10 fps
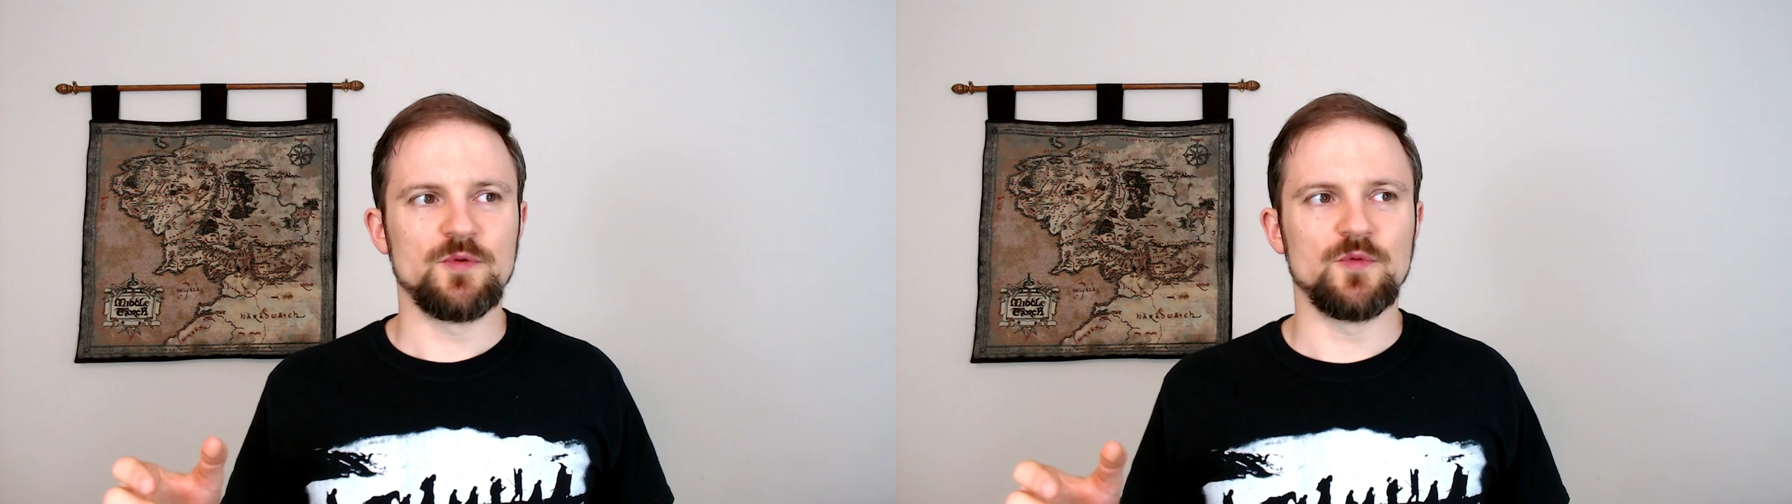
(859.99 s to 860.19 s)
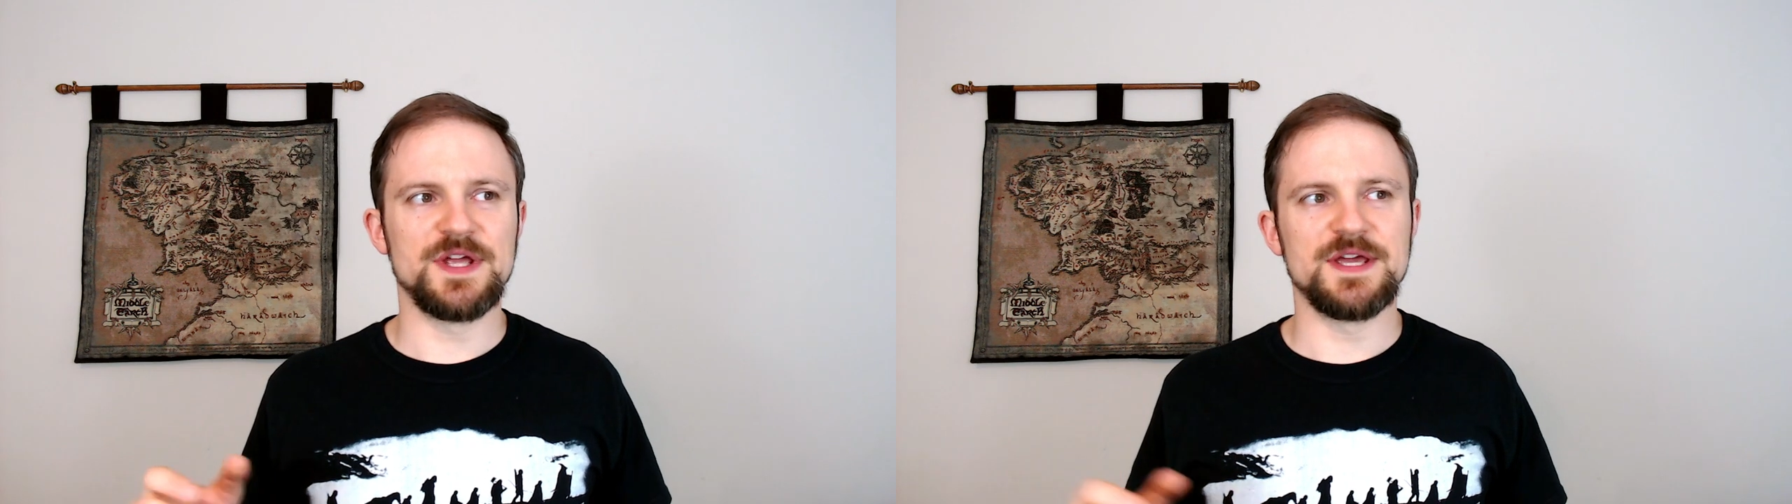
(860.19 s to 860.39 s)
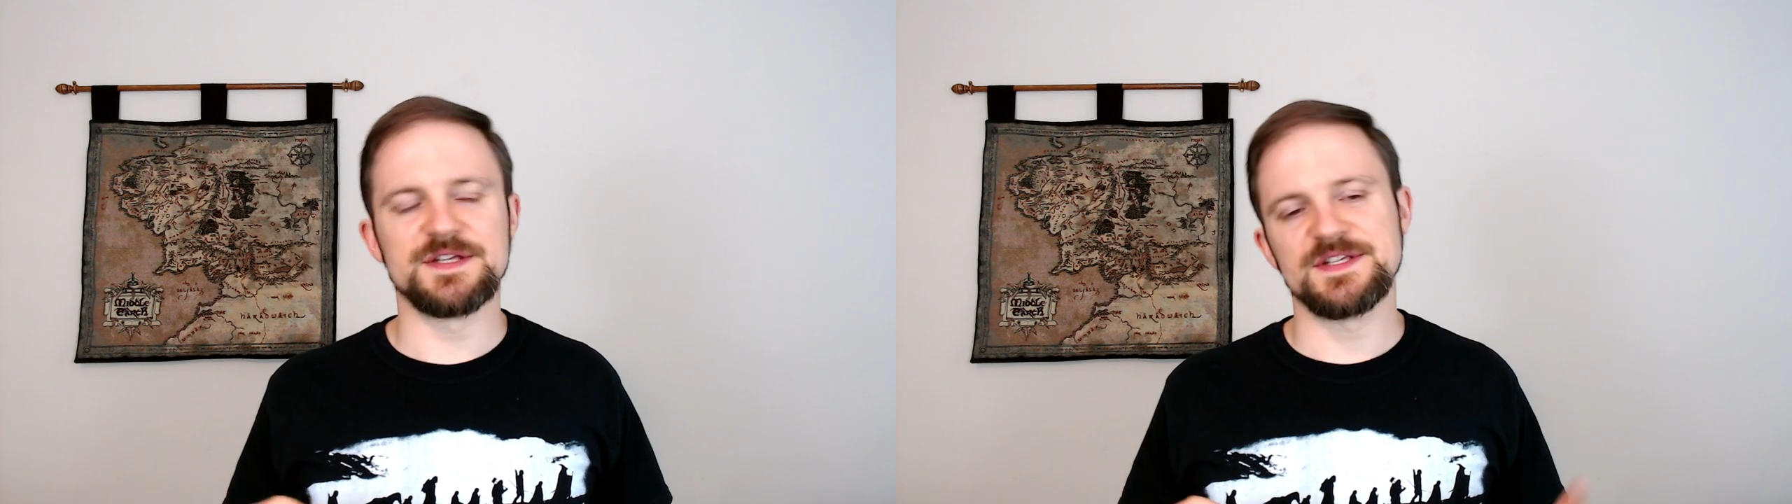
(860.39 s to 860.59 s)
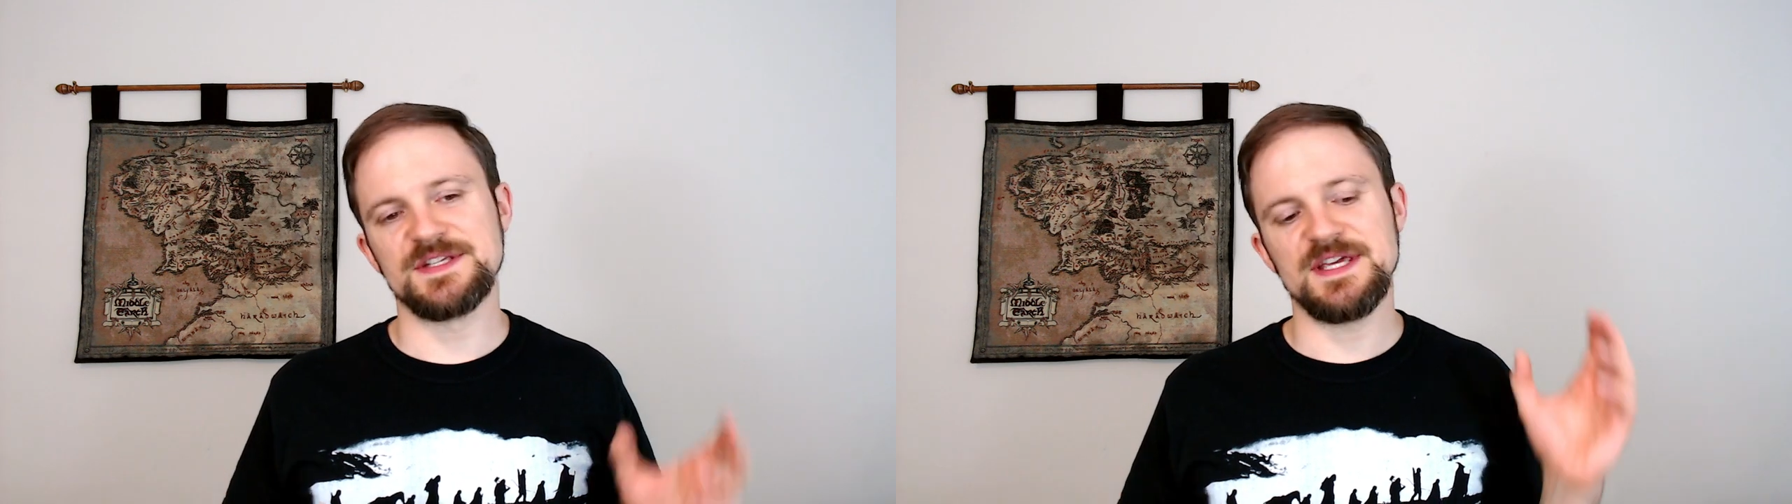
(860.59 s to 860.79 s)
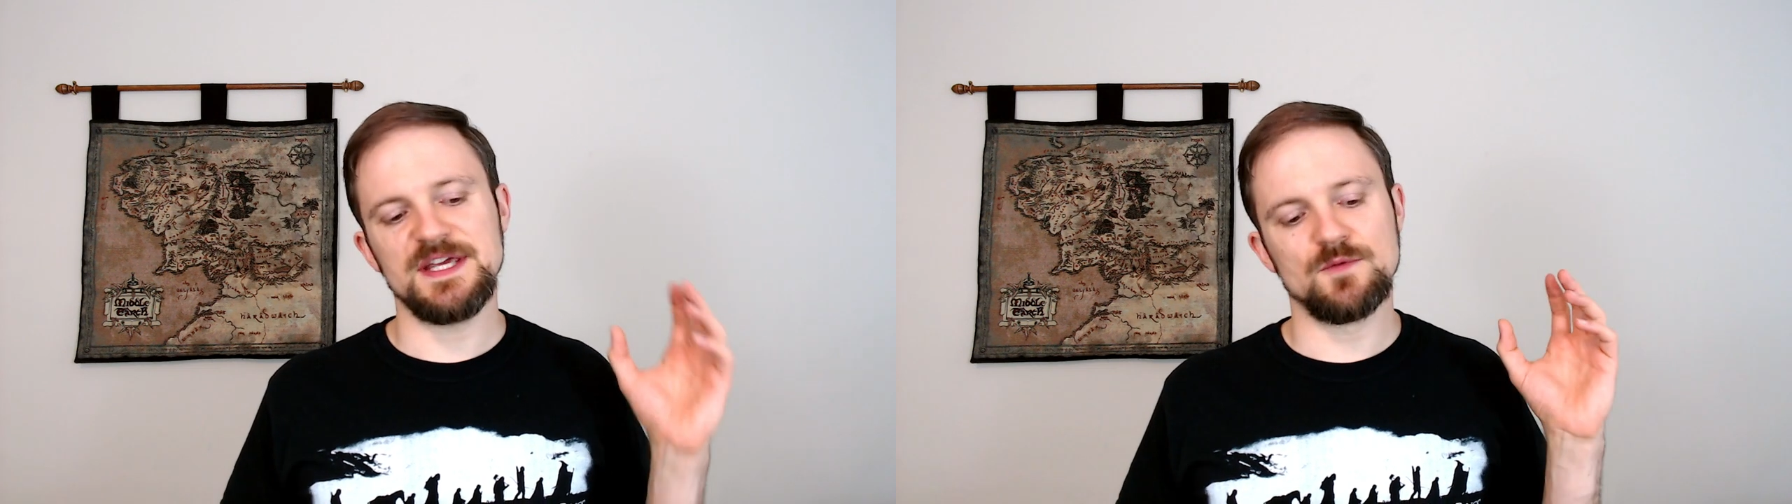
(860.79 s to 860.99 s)
we get a
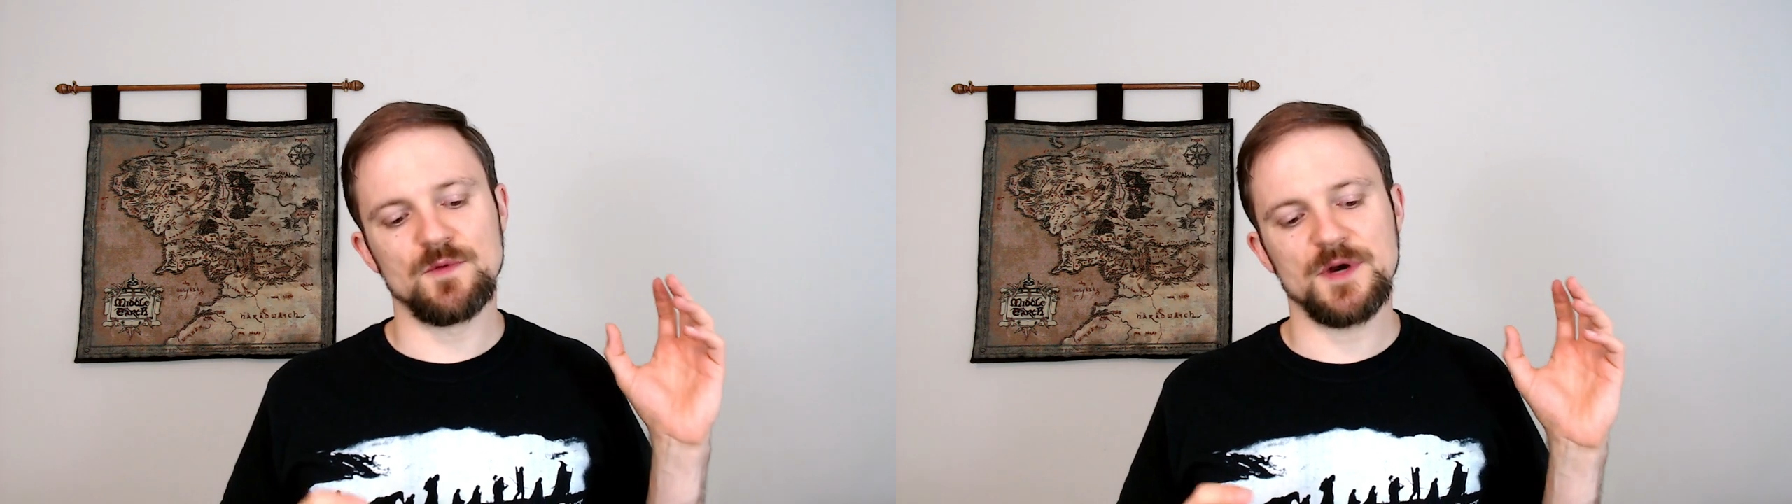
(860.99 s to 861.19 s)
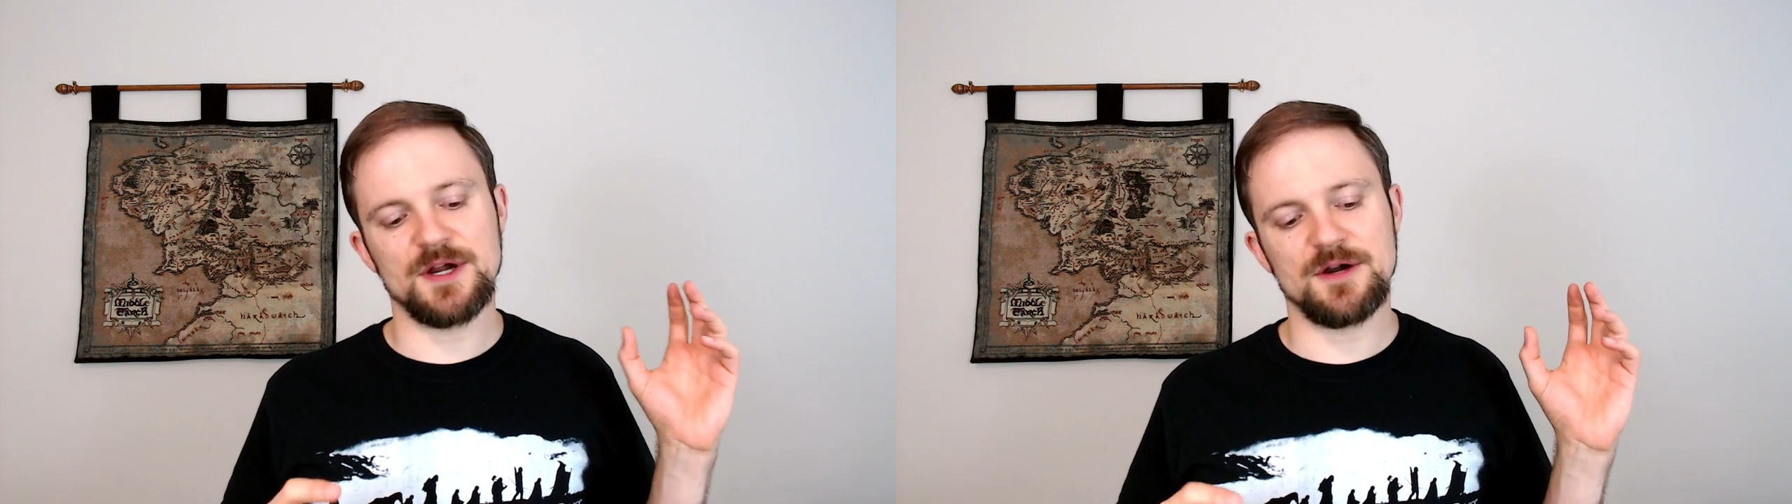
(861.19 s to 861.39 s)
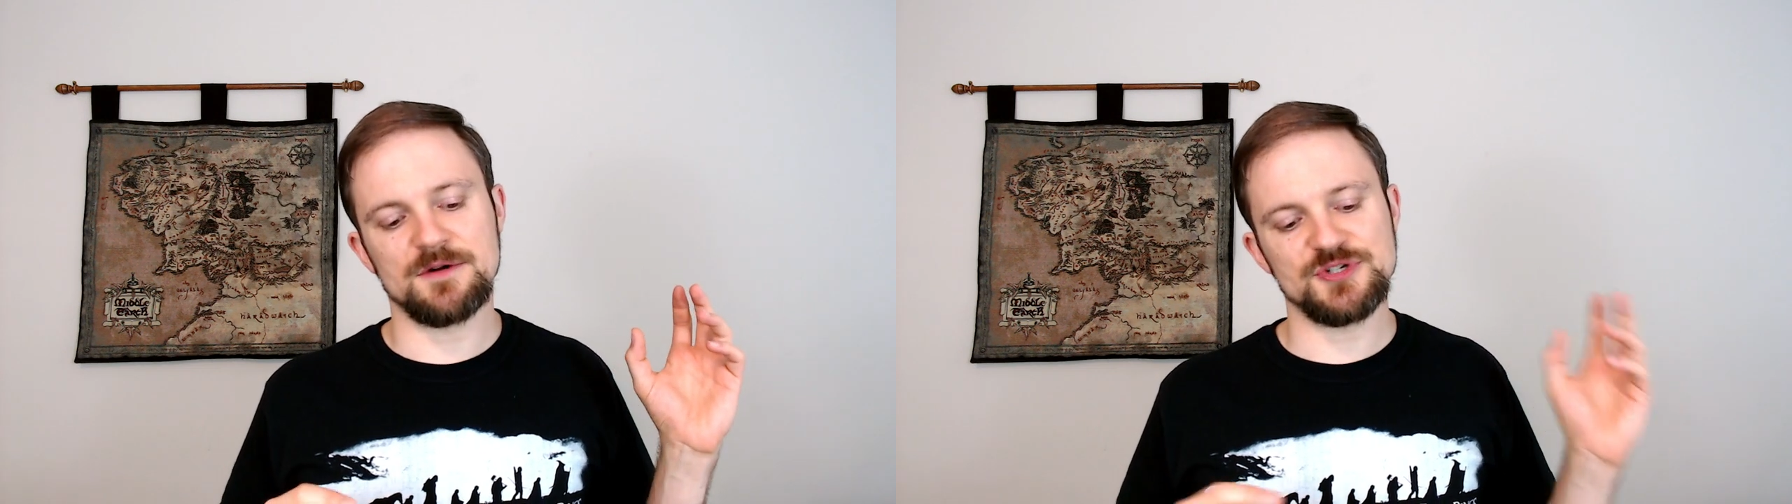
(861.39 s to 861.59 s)
scene where